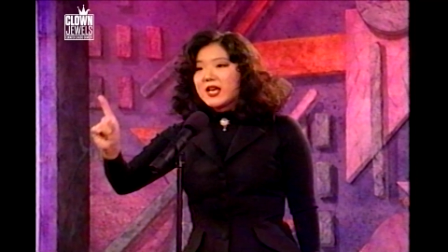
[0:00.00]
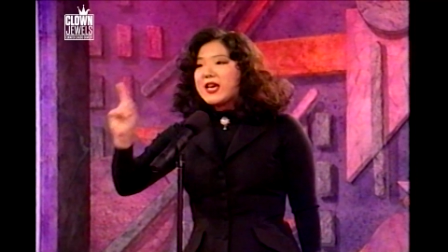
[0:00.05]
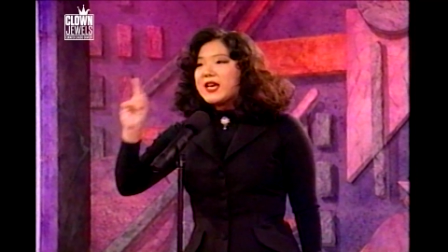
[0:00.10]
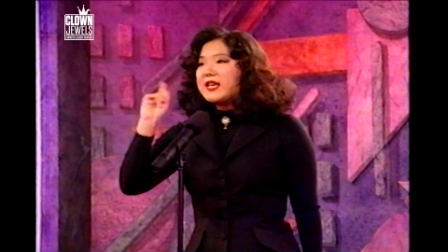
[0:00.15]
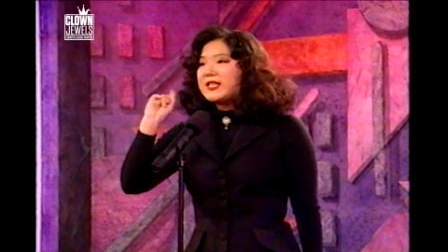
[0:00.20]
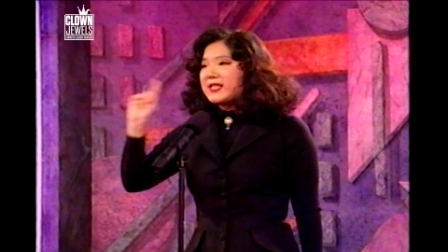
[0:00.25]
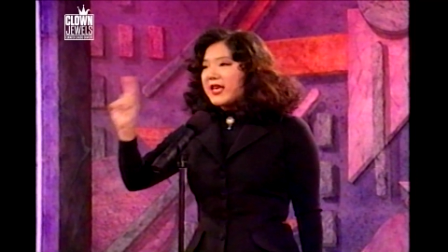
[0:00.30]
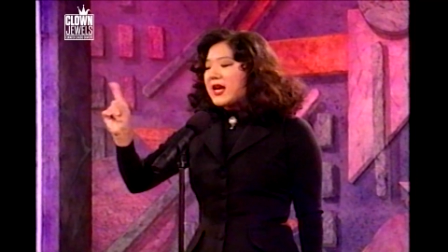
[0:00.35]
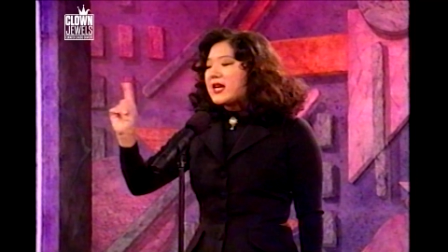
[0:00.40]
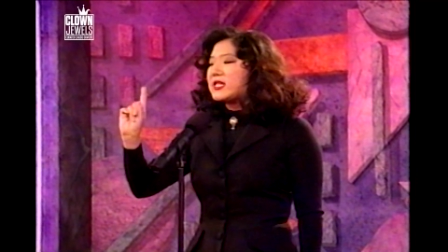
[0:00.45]

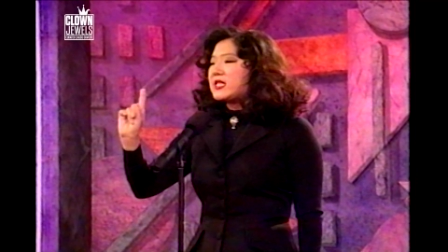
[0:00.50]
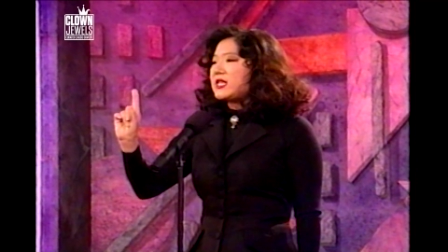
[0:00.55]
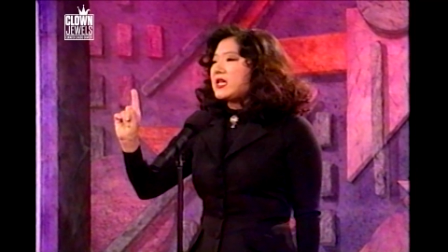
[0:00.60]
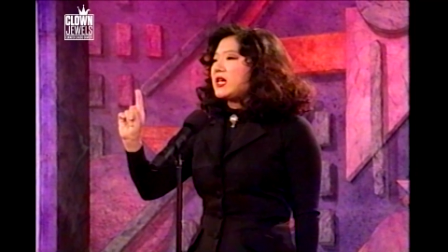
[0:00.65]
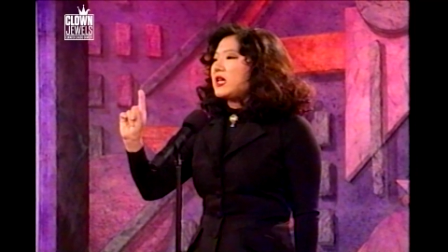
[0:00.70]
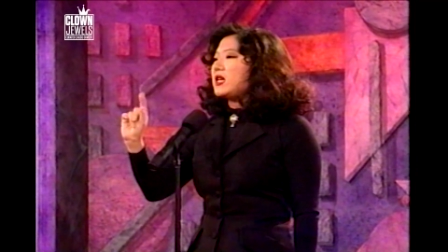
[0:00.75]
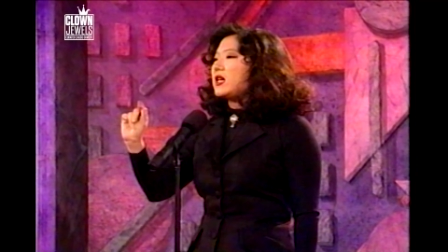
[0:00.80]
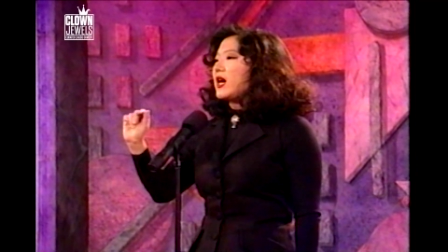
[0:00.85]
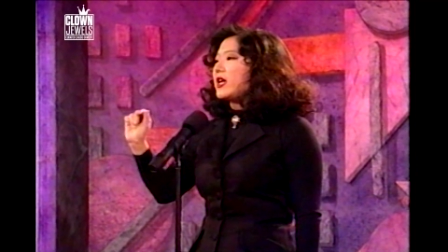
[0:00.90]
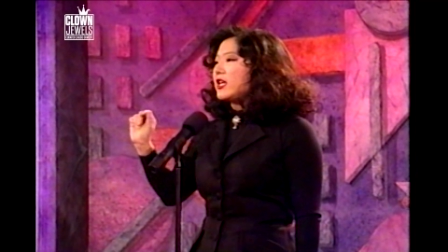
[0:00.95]
He's
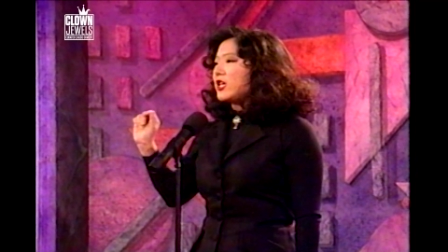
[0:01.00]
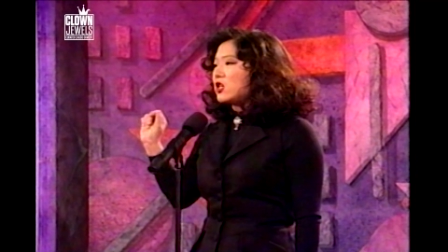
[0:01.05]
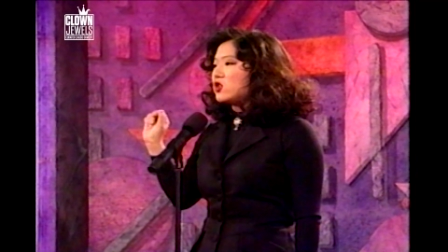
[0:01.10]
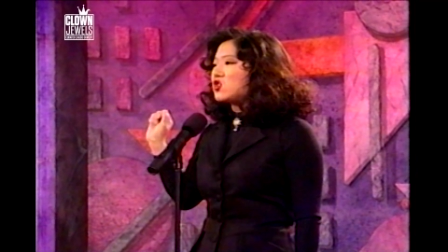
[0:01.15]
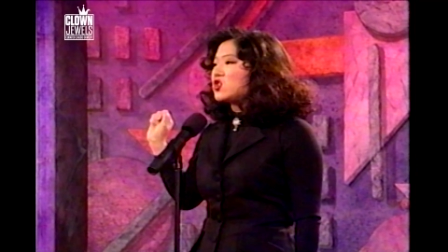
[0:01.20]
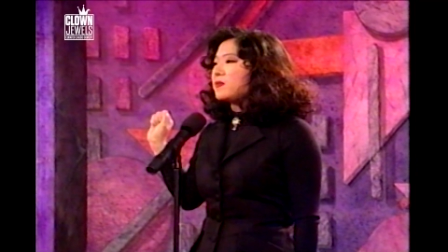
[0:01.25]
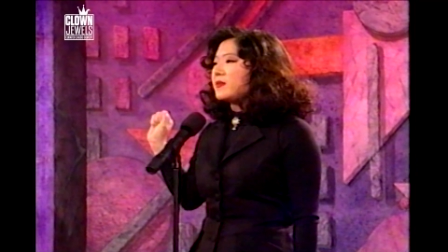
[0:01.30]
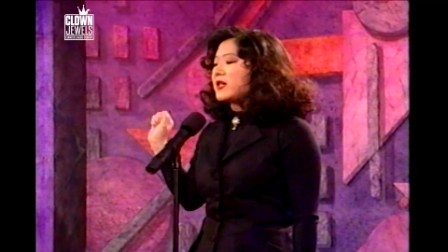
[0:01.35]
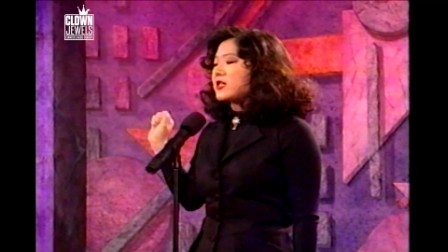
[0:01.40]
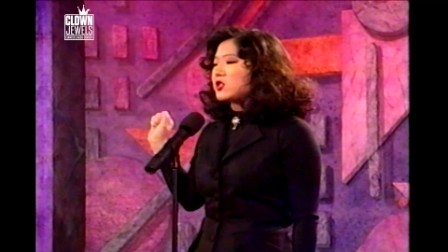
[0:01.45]
18 and he used
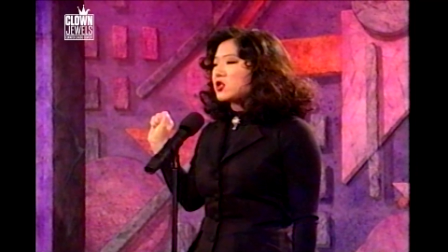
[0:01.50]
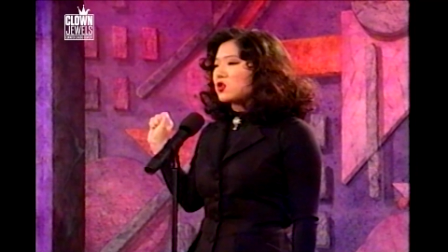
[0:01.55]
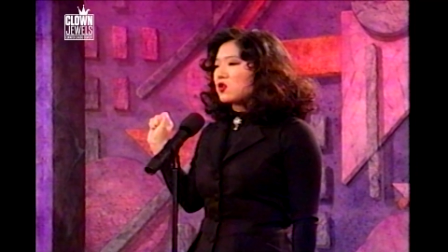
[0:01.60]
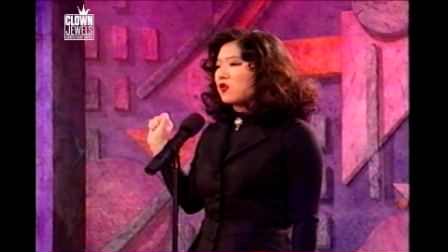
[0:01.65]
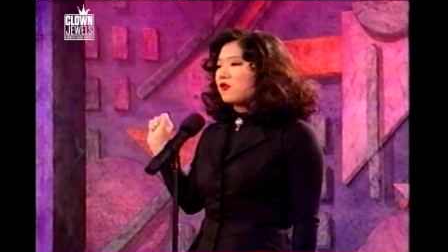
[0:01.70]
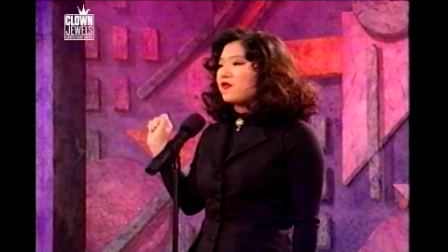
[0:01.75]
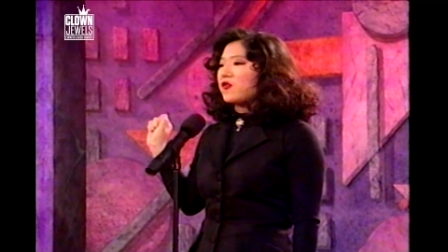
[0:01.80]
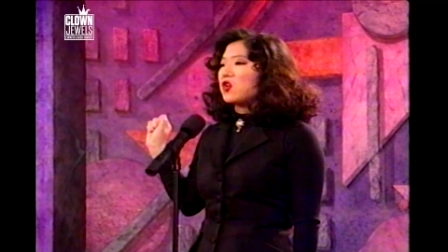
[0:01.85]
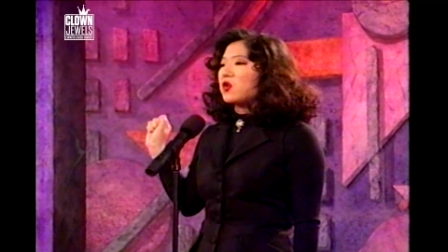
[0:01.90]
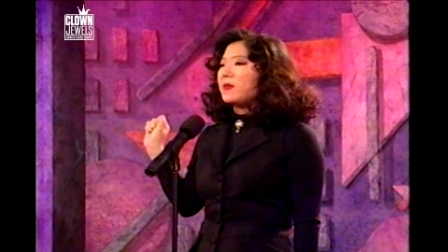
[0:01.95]
to be a
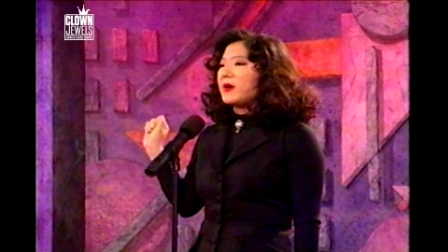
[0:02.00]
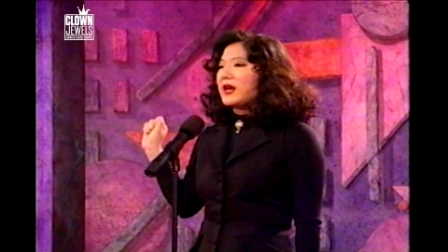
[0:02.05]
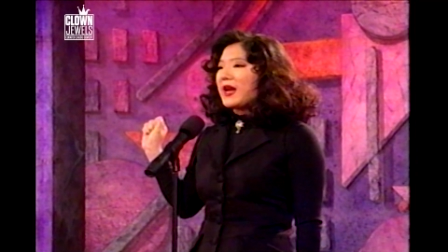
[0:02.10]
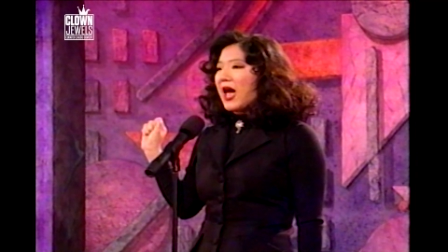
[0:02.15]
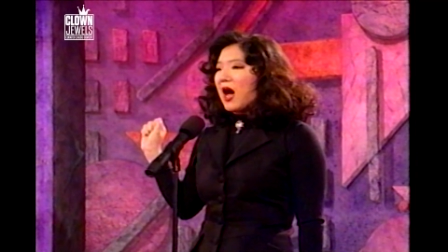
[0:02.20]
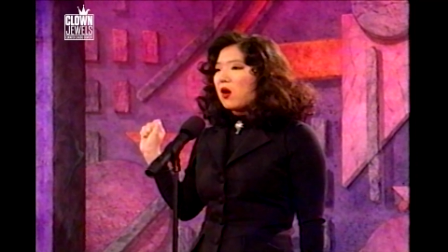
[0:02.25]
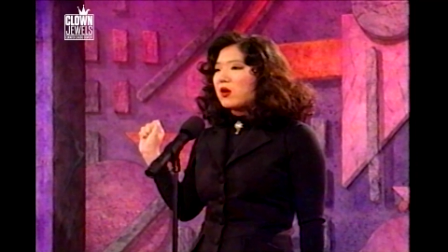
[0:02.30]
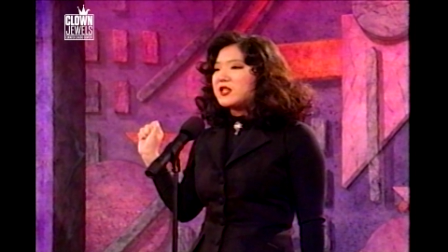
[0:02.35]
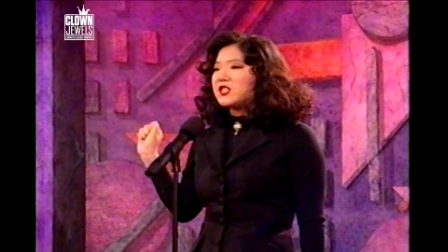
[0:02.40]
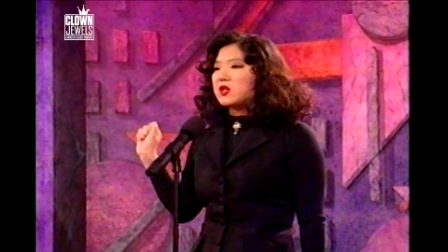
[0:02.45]
surfer, but
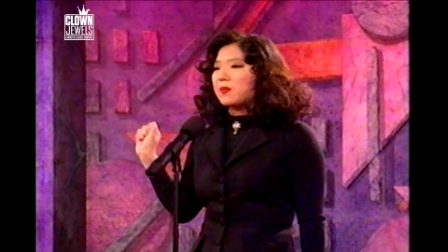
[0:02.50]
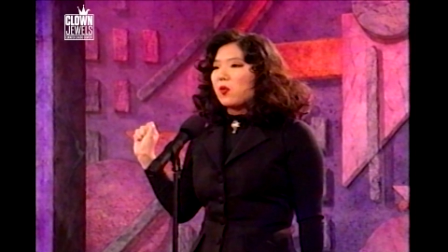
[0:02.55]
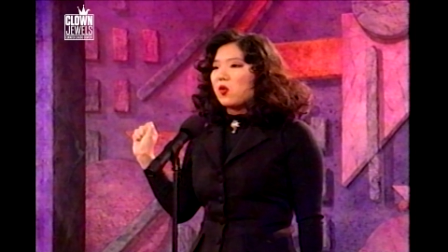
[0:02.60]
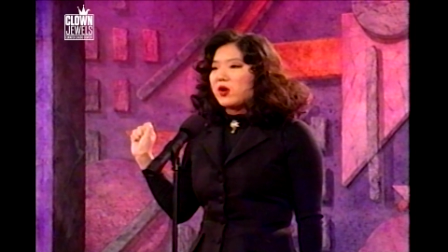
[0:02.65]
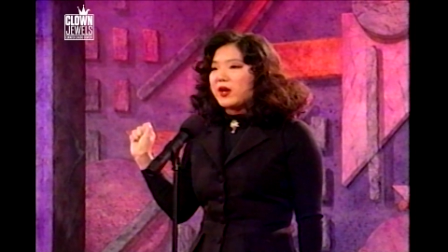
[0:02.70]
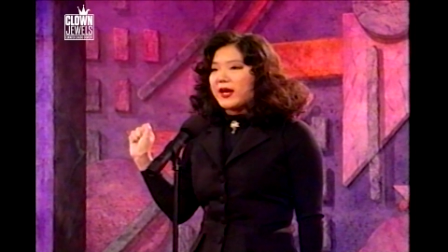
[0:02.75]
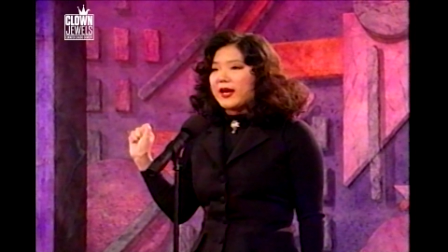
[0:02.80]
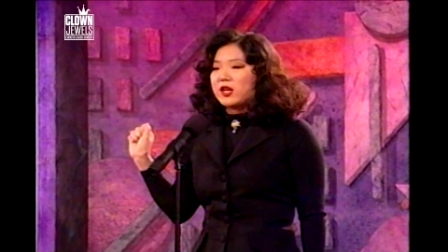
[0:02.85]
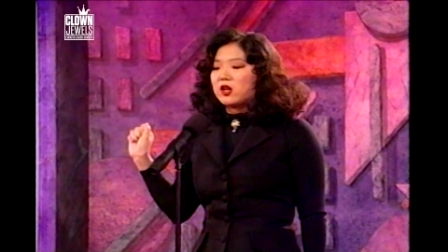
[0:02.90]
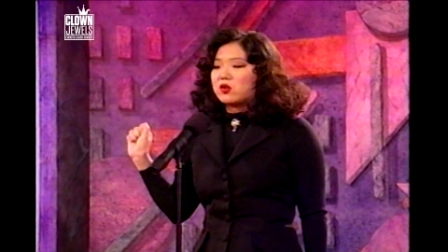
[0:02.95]
now he's a
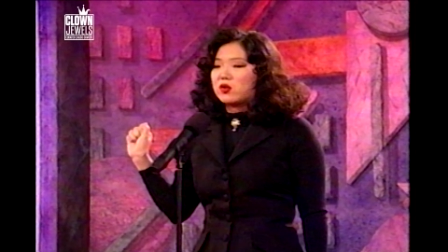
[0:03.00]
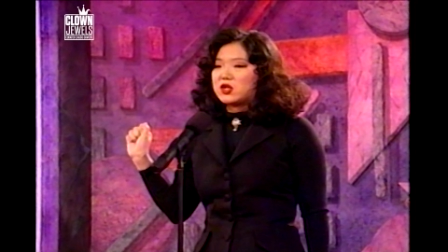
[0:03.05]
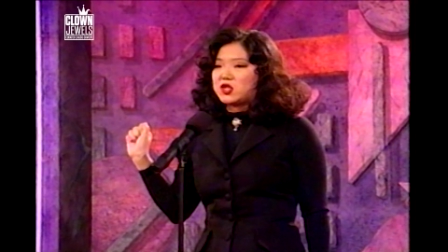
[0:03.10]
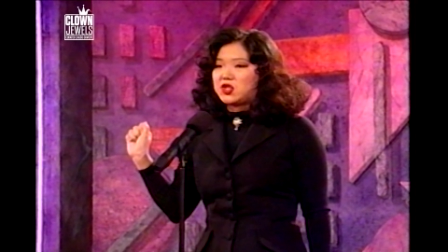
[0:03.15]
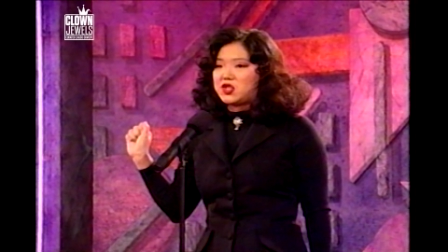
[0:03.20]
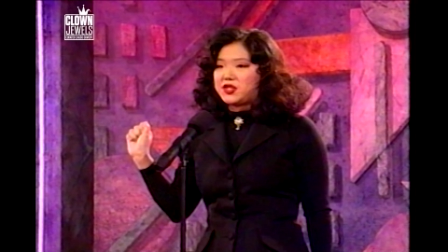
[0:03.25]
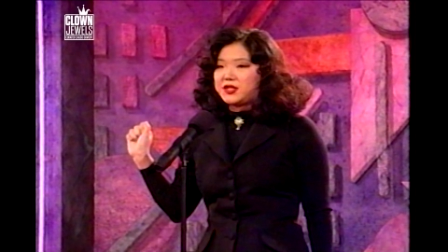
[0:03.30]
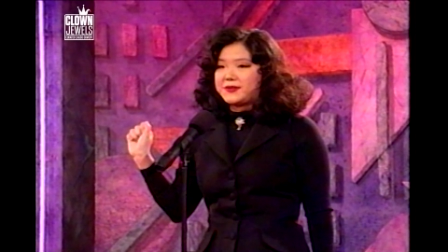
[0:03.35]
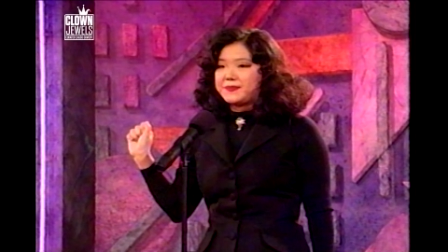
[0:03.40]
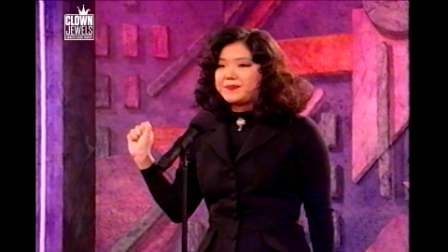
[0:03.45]
born-again
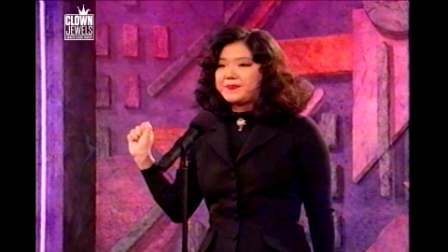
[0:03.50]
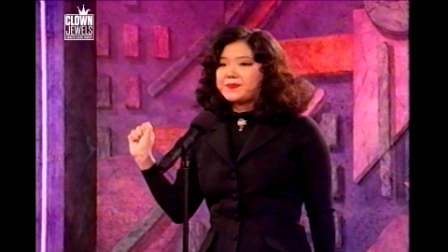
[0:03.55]
Christian.